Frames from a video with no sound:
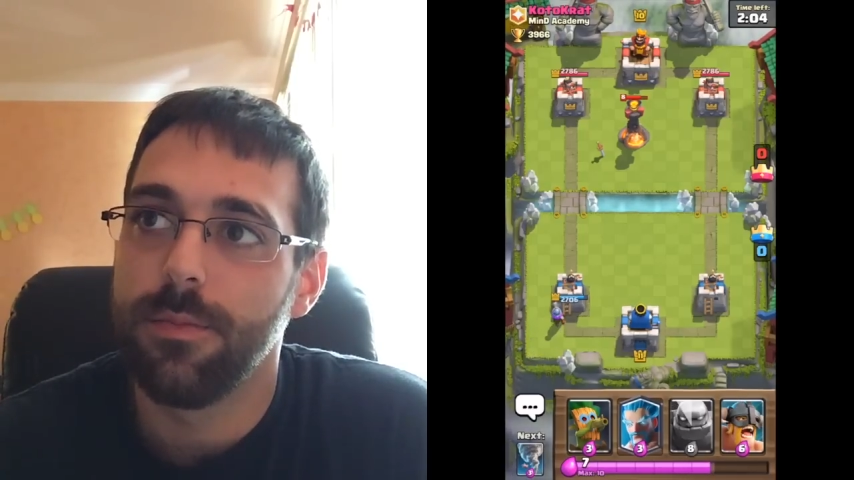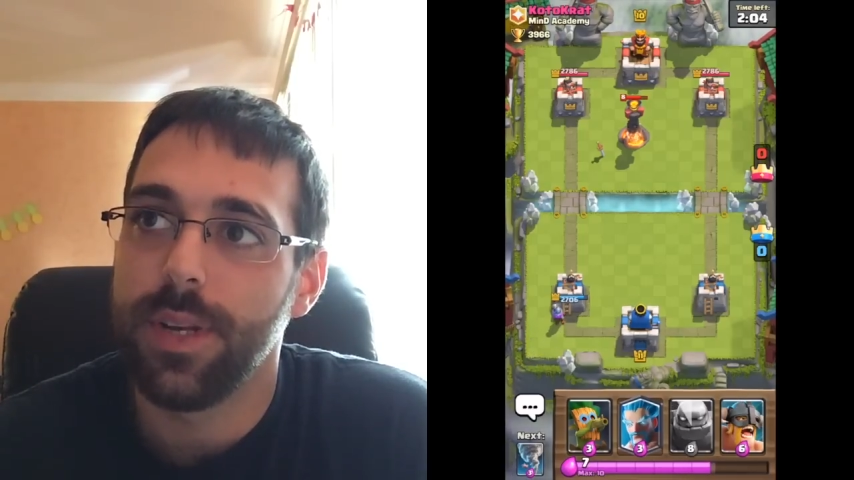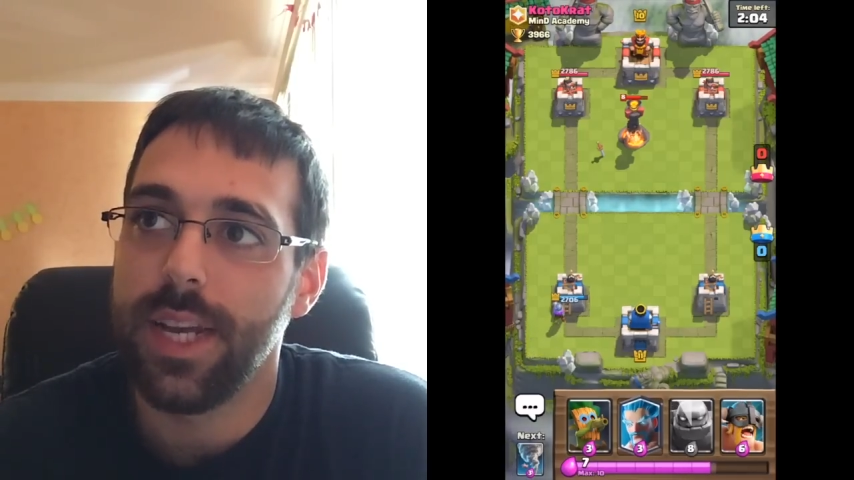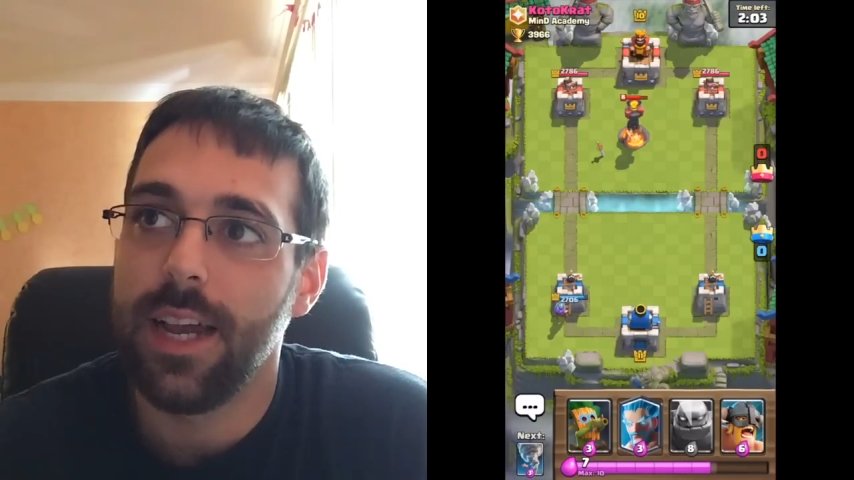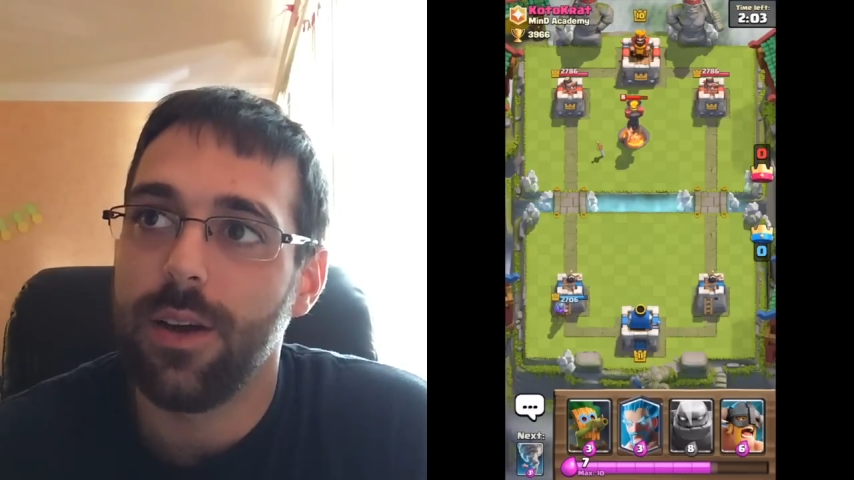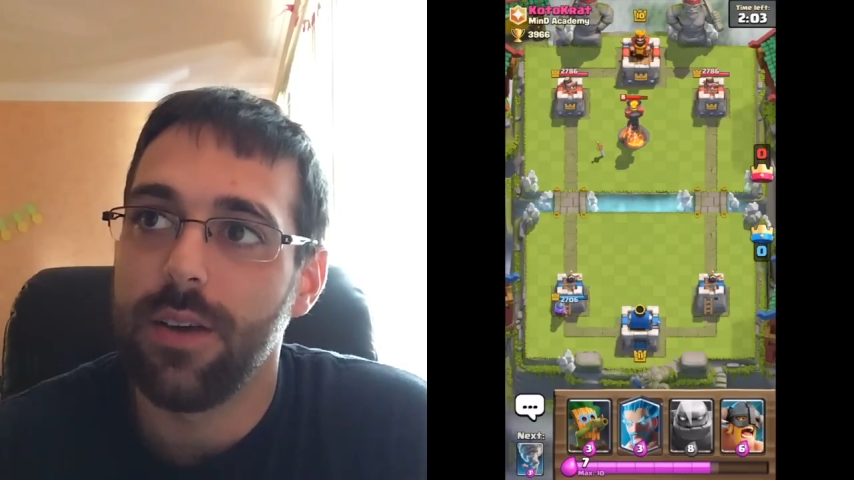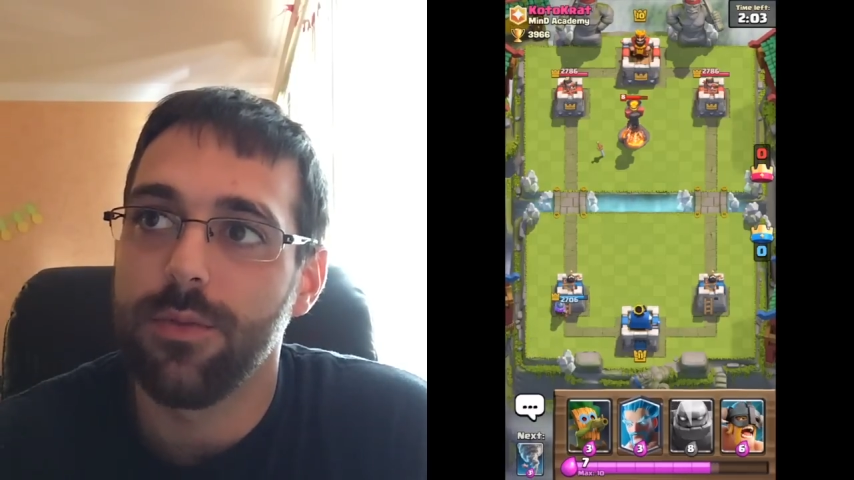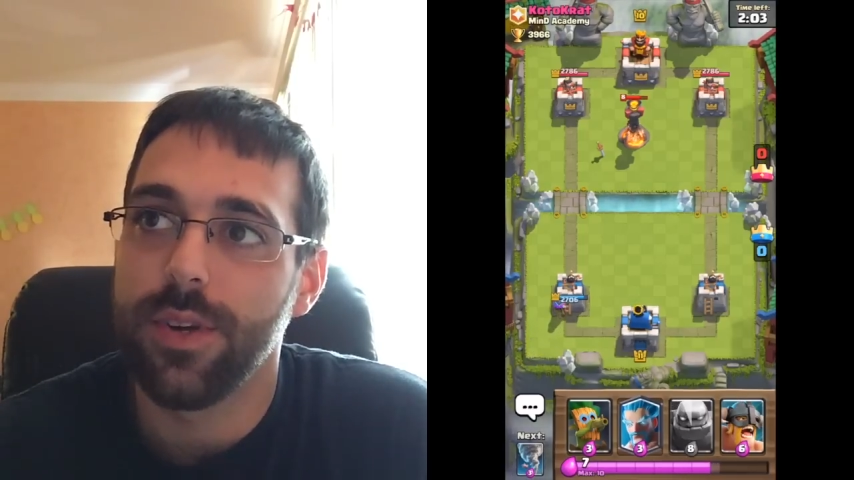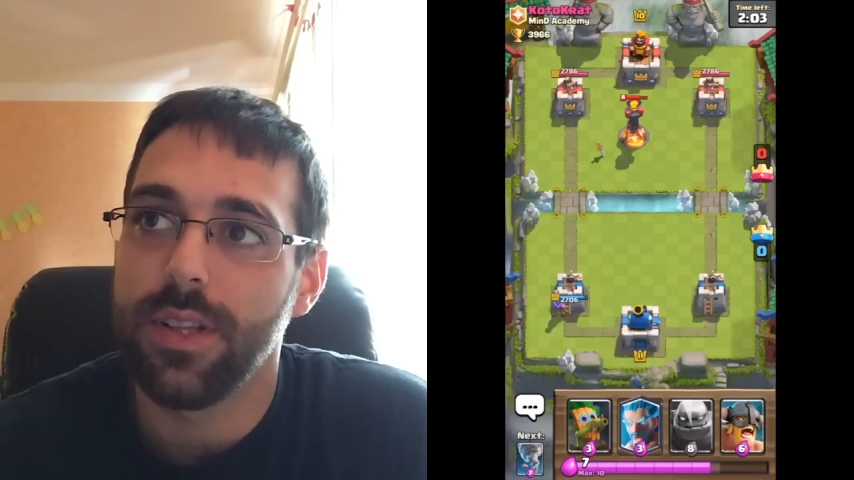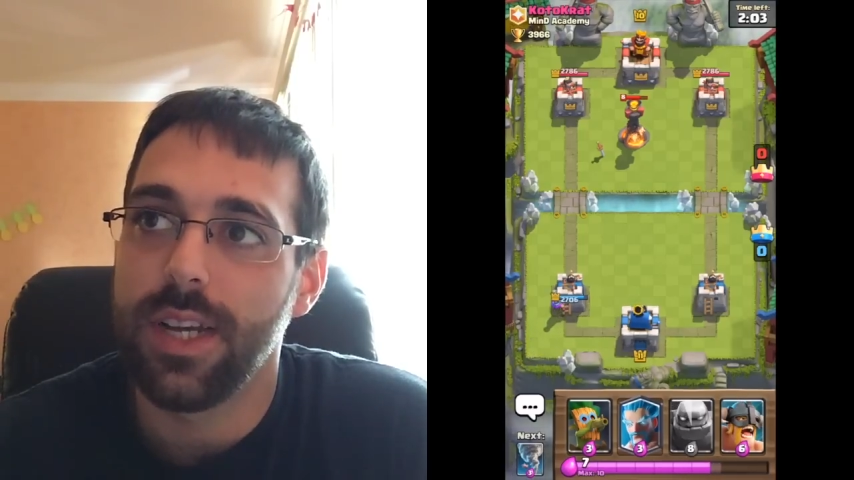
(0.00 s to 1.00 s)
But now
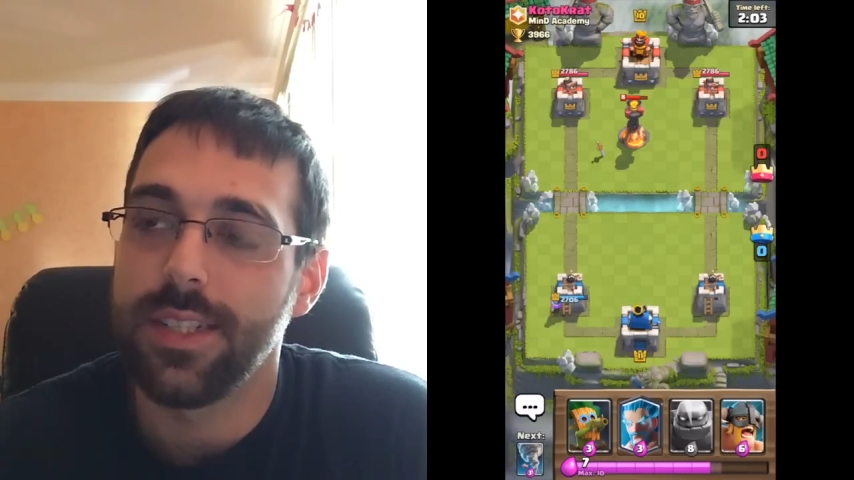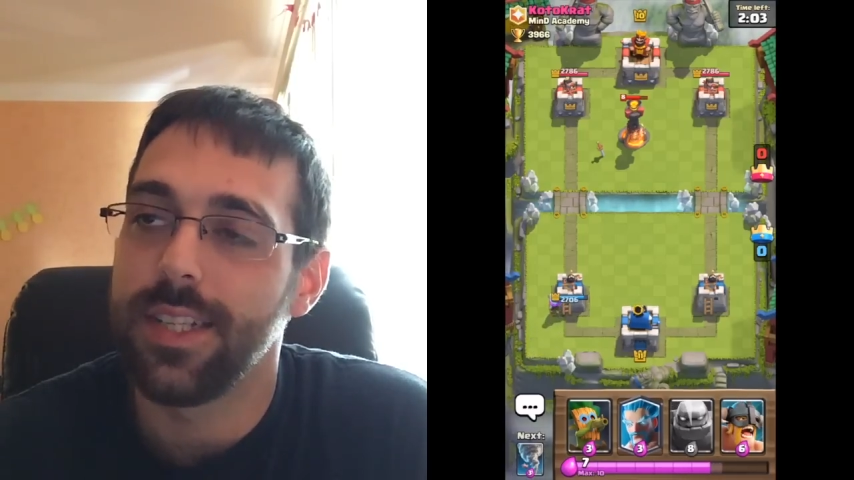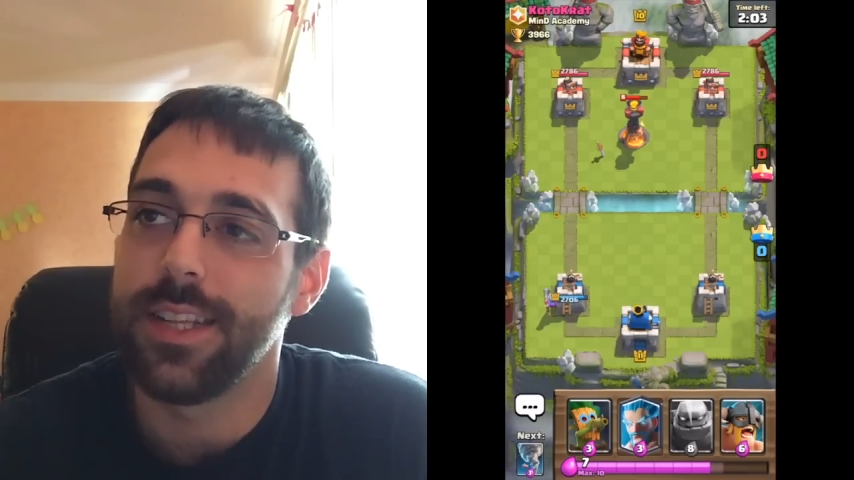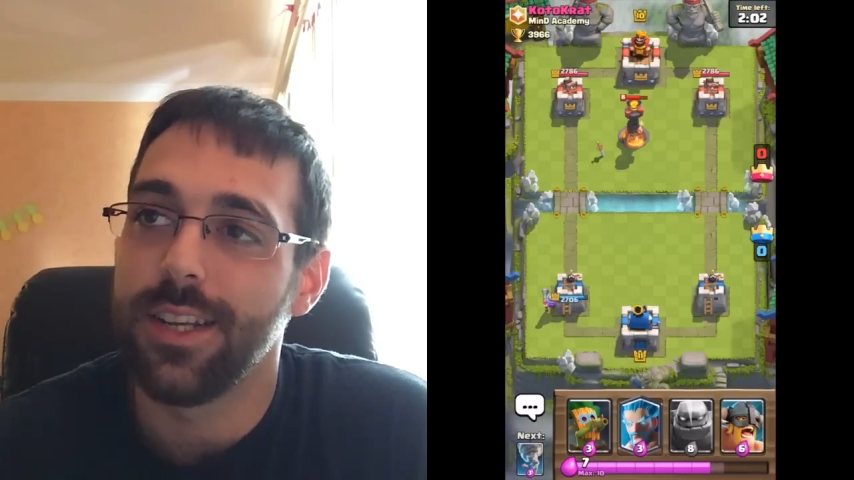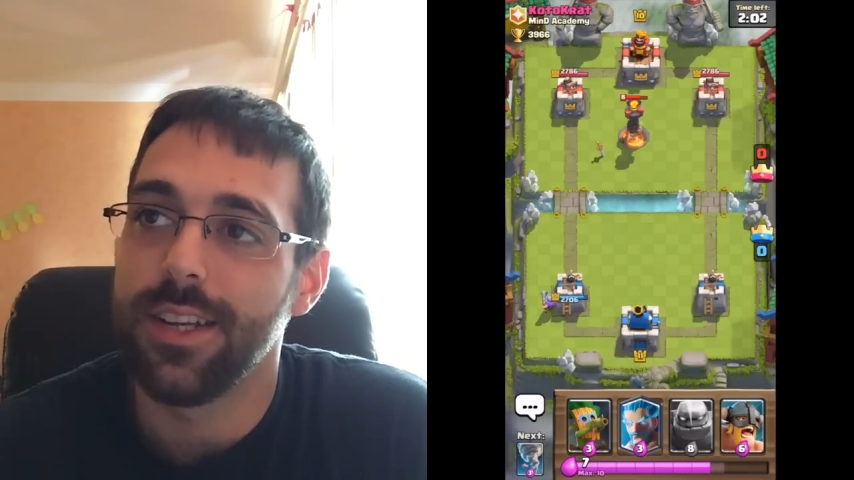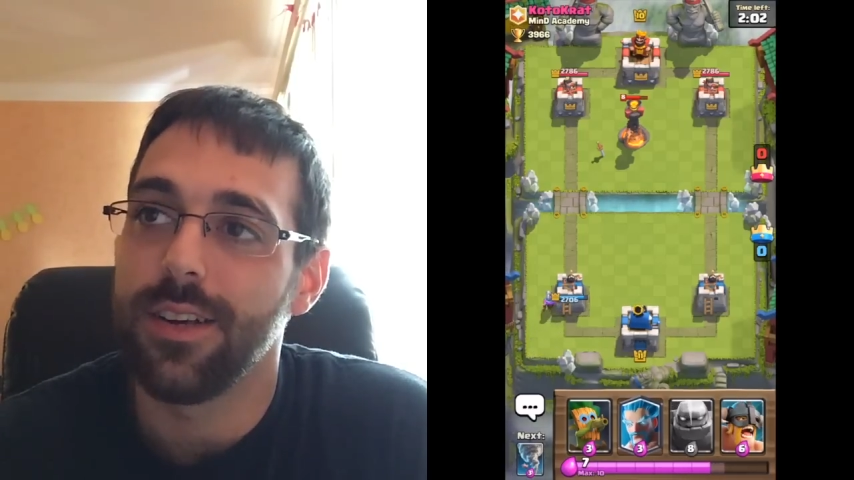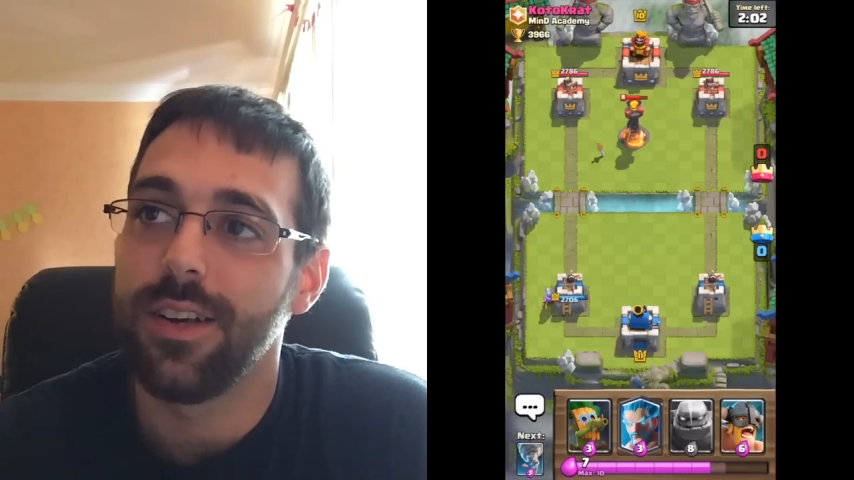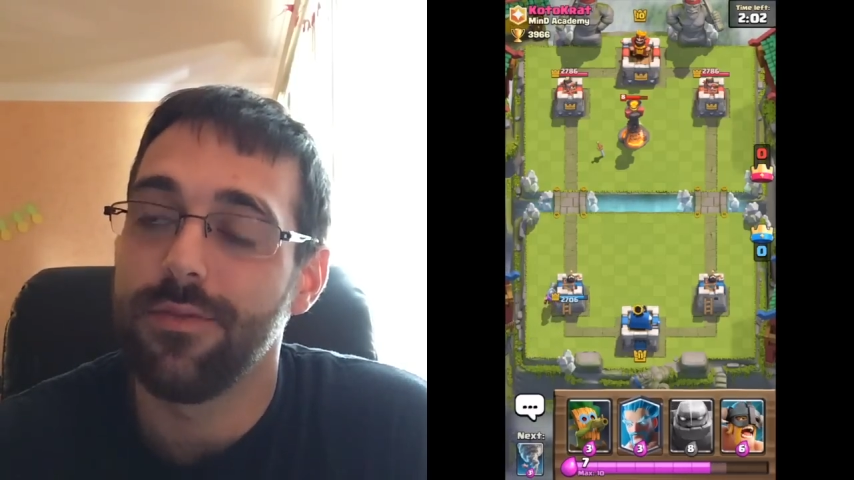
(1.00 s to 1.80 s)
I've realized that the